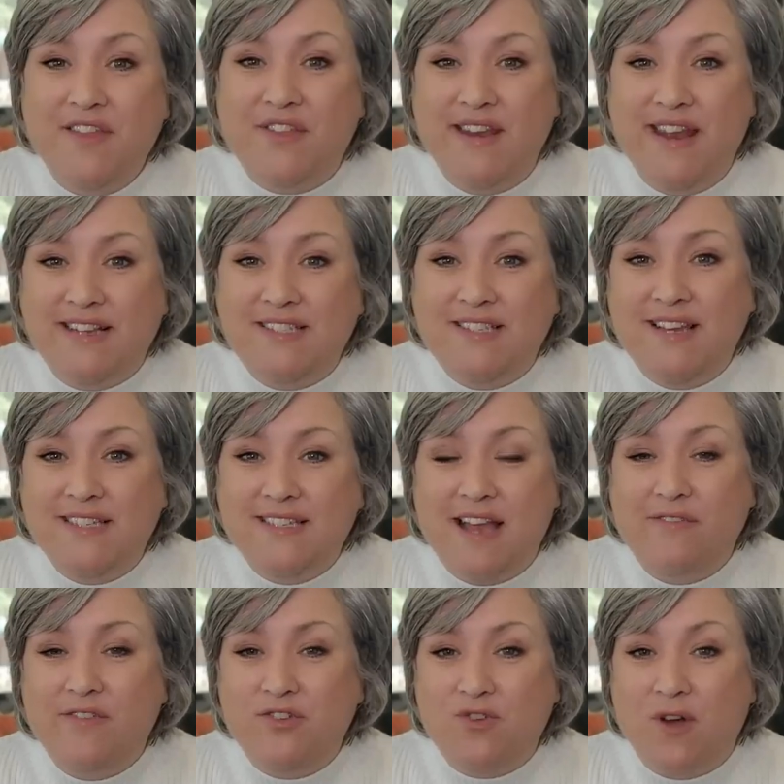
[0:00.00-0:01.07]
The next thing is
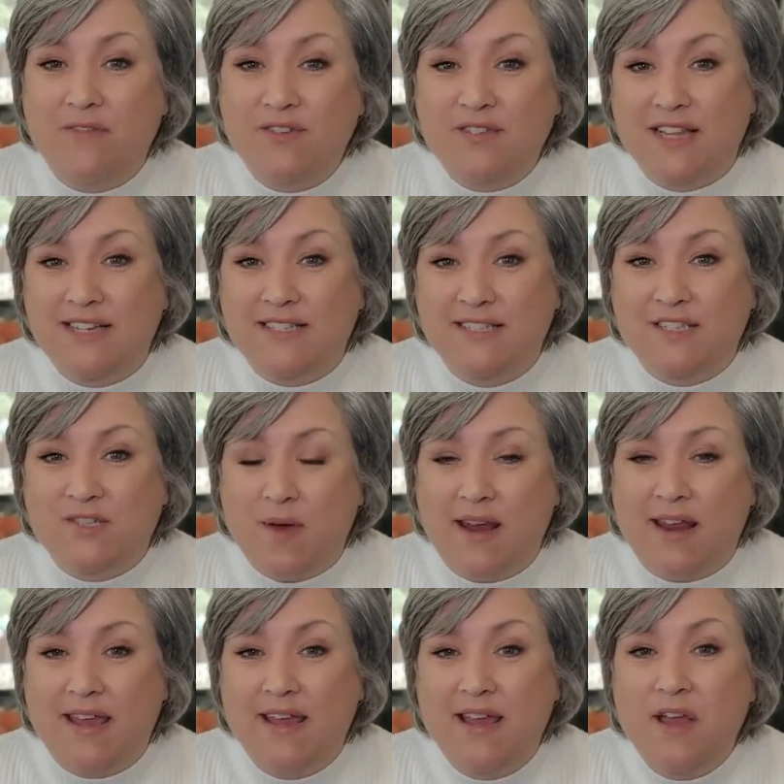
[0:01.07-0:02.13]
have your driver's license
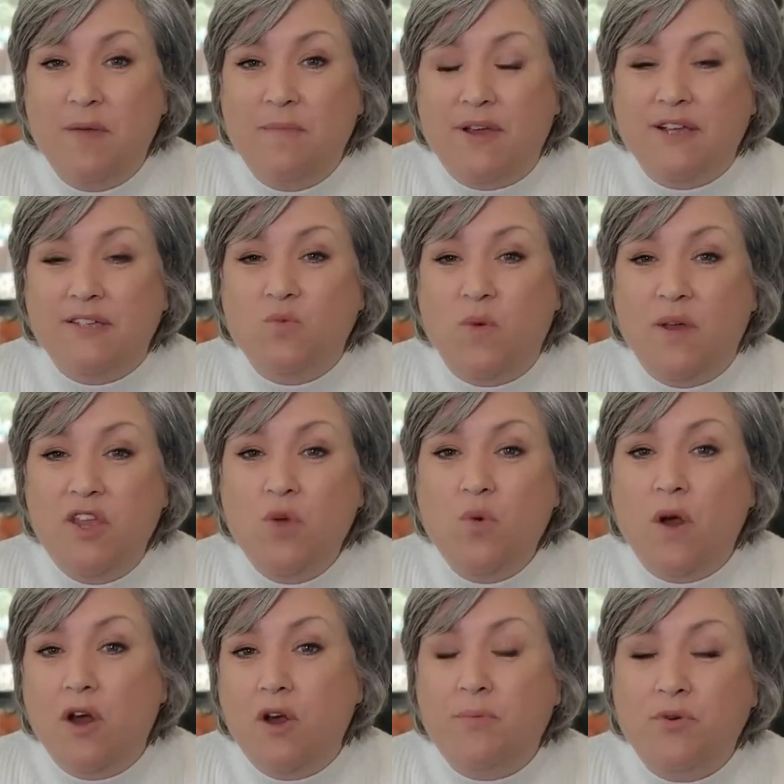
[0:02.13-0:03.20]
ready, because when
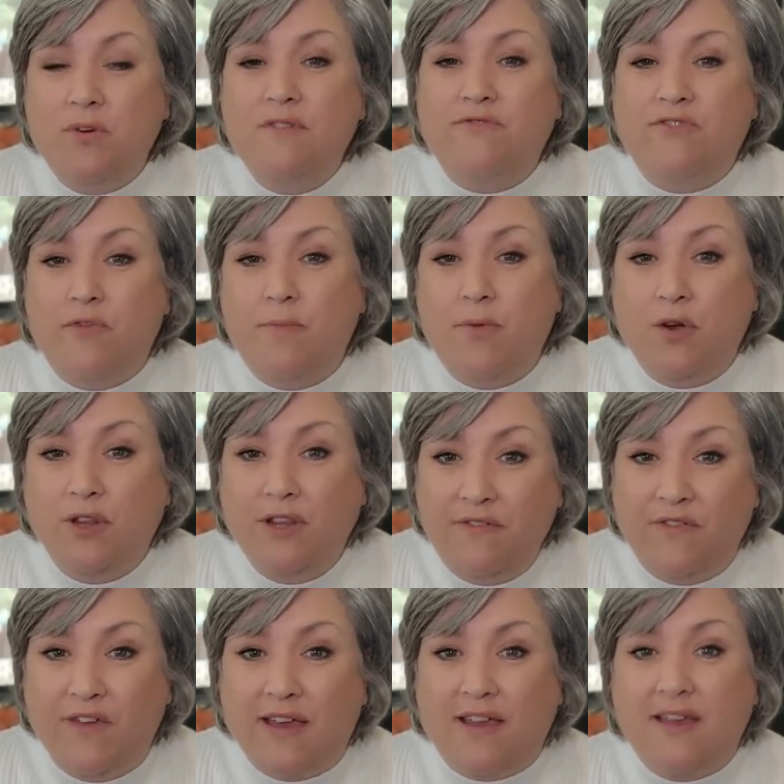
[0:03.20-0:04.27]
you are approved for
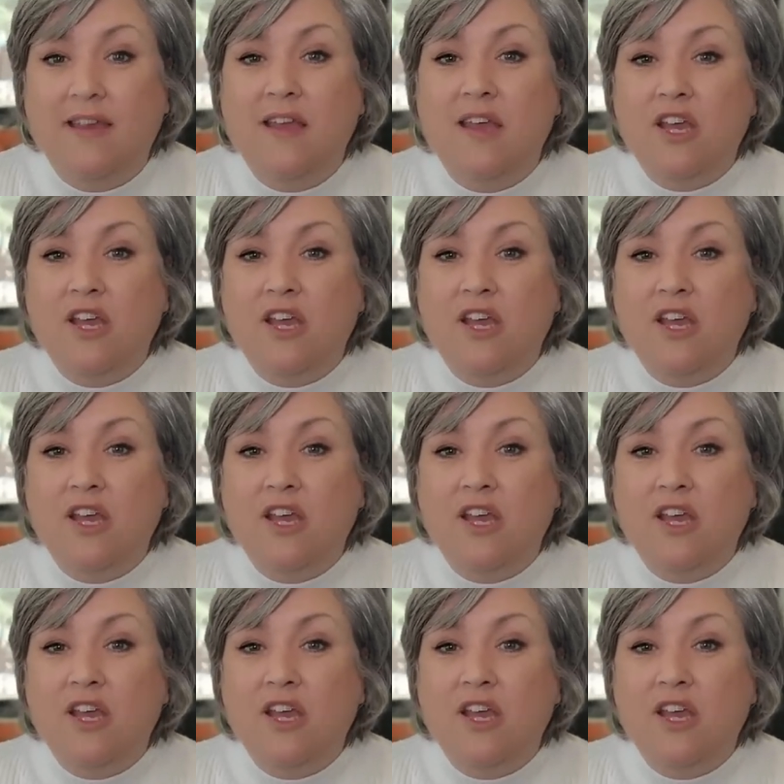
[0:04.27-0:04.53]
Prolific,